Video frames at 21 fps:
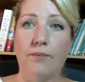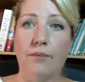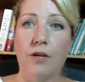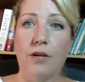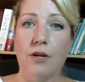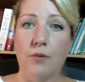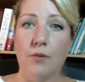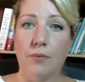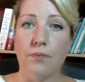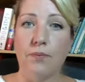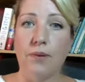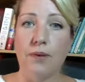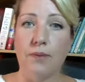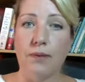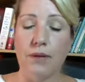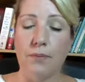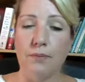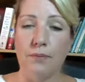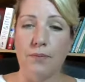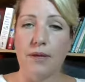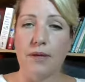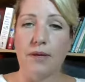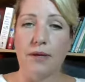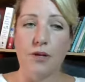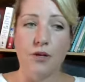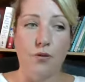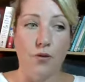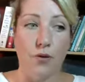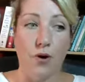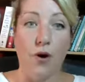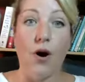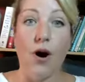
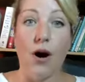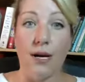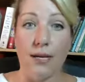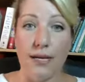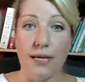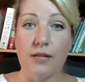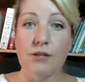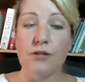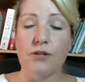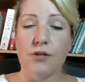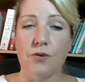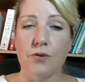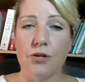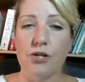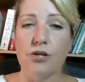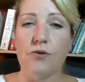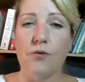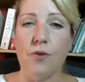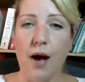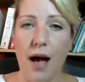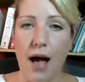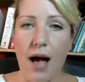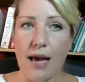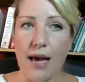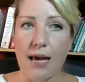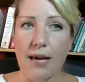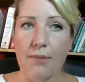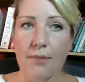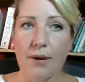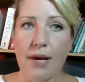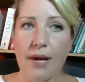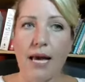your audience, your
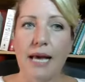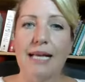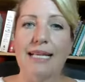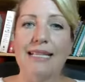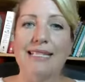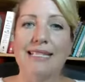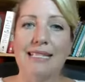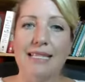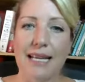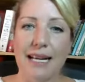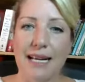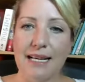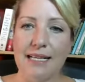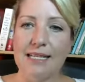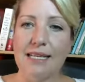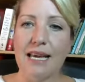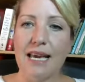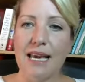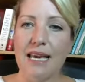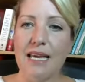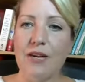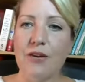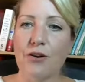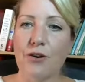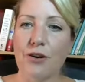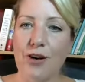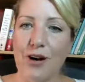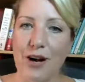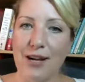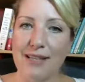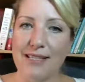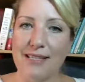tribe, dictate your
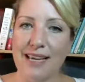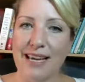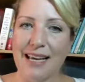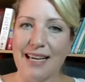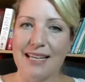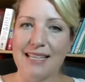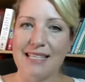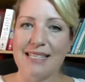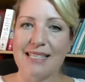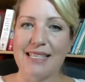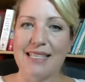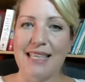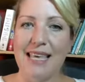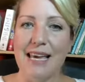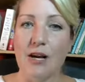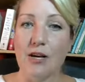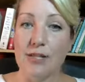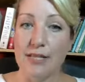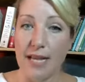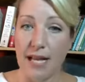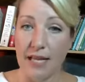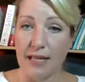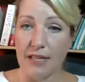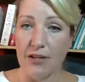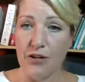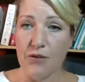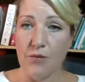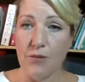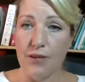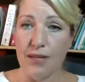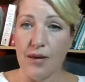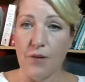content, because they're telling
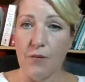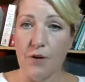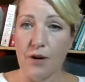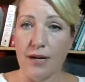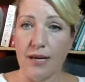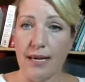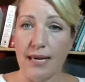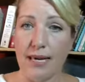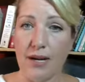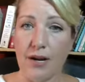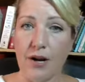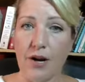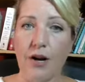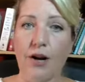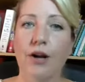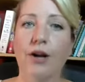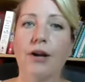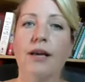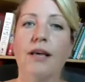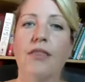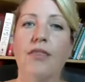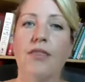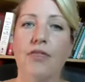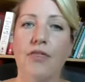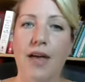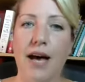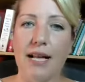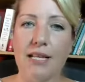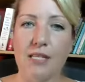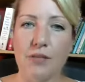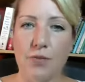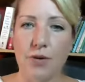you what they want to hear.
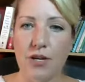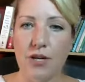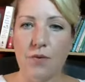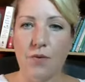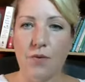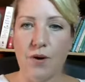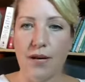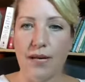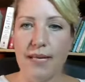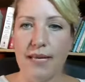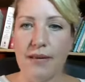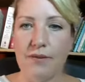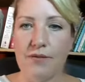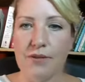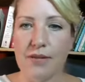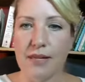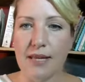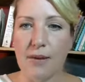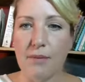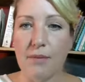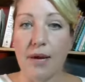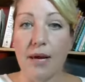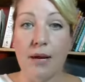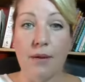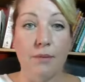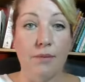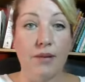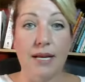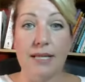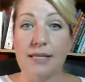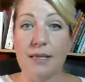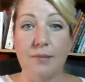That's what you want to give to them.
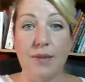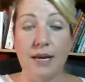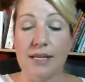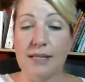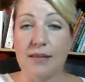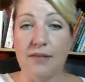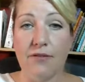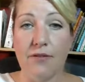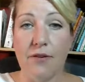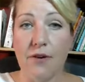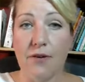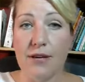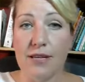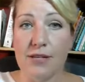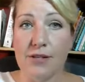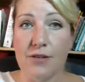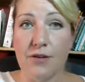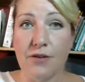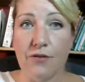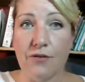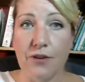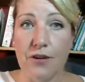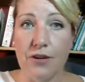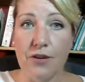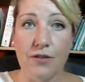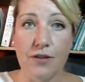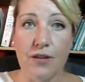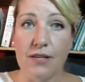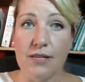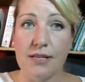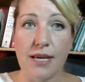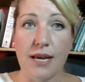Plus, it makes it far easier for you
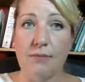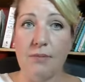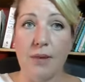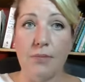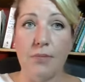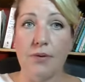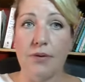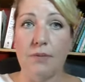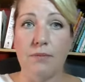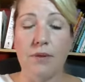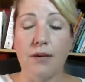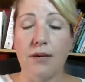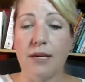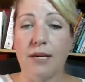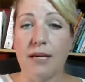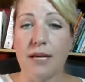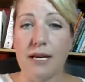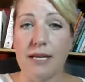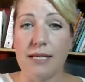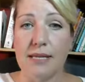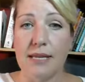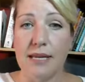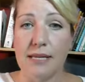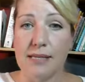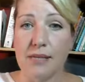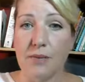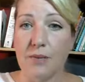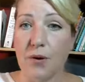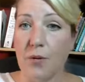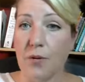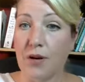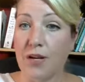than to come up with a million ideas
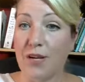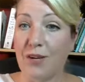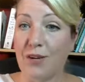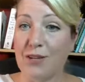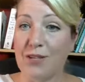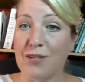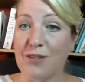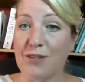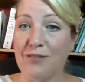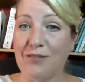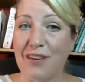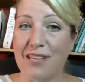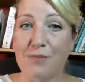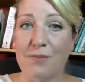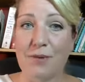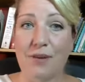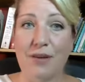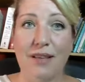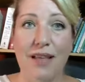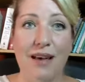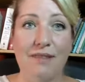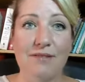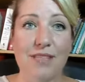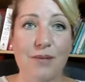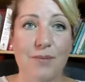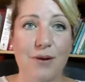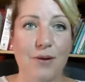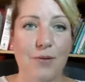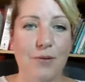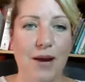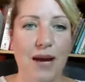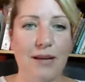about what you can do Facebook Lives
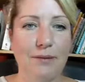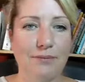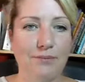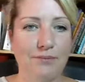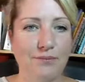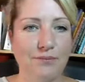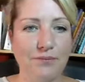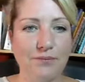about, right?